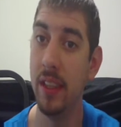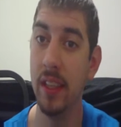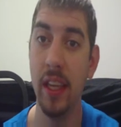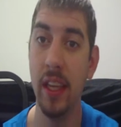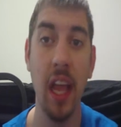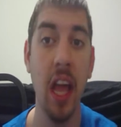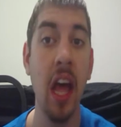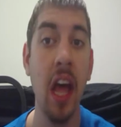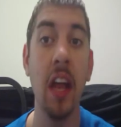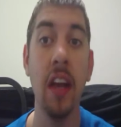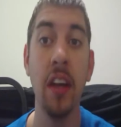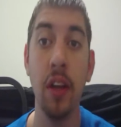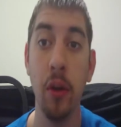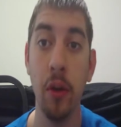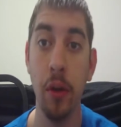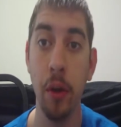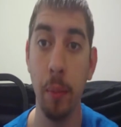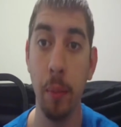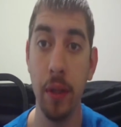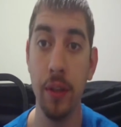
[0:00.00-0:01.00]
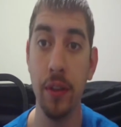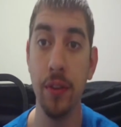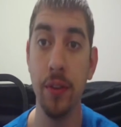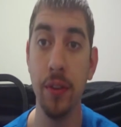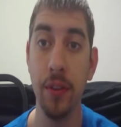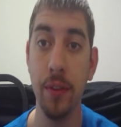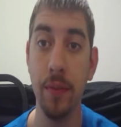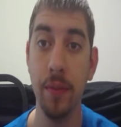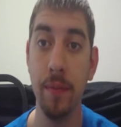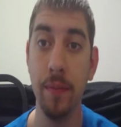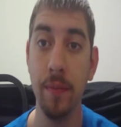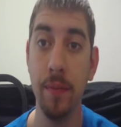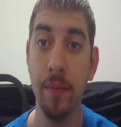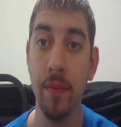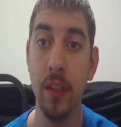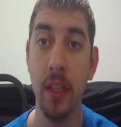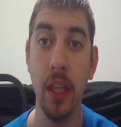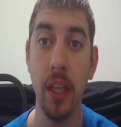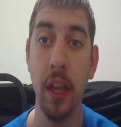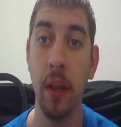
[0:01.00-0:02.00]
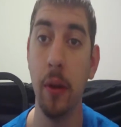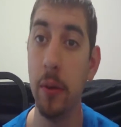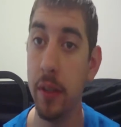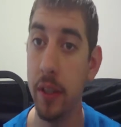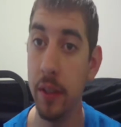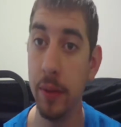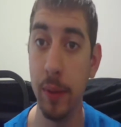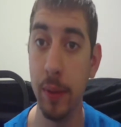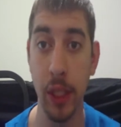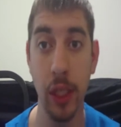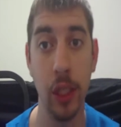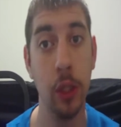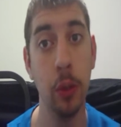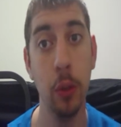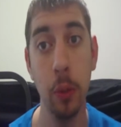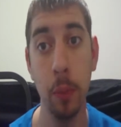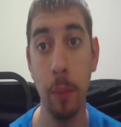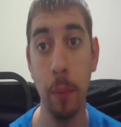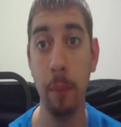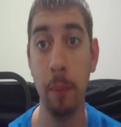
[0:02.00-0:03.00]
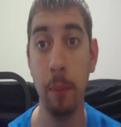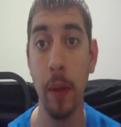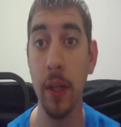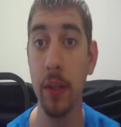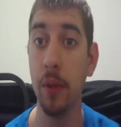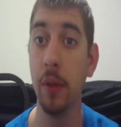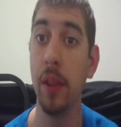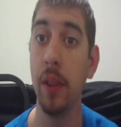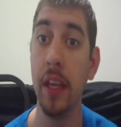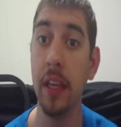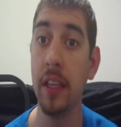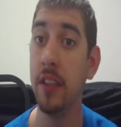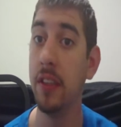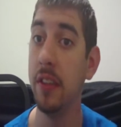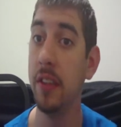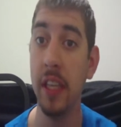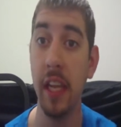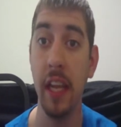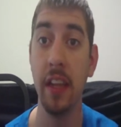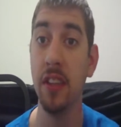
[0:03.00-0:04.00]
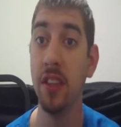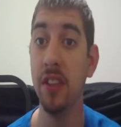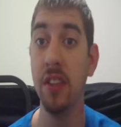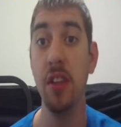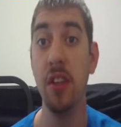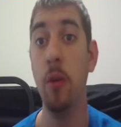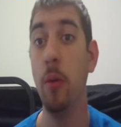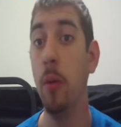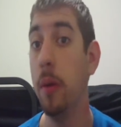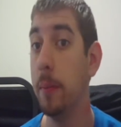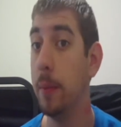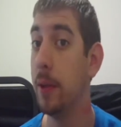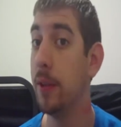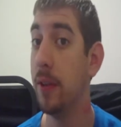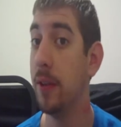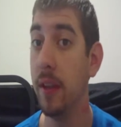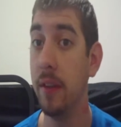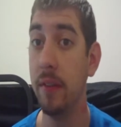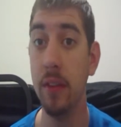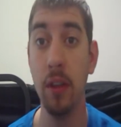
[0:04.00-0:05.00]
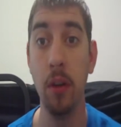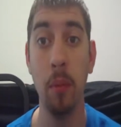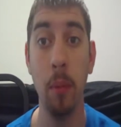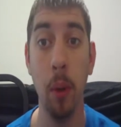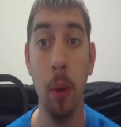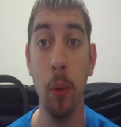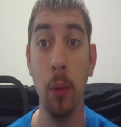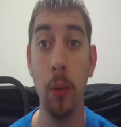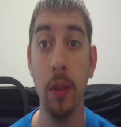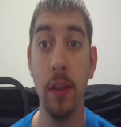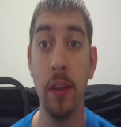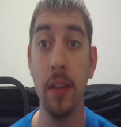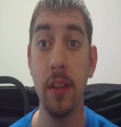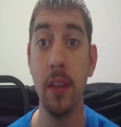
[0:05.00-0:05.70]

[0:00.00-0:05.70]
You gotta know your puzzles. It was a two puzzle thing, so you can't just know one puzzle, you have to know both.